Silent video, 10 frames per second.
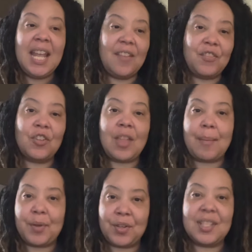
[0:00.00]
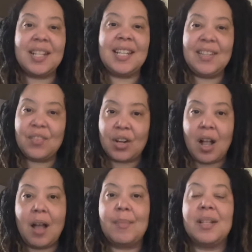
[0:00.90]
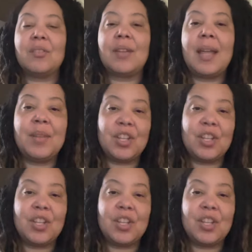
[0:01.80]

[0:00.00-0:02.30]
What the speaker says: If you're that person, leave your comments, okay?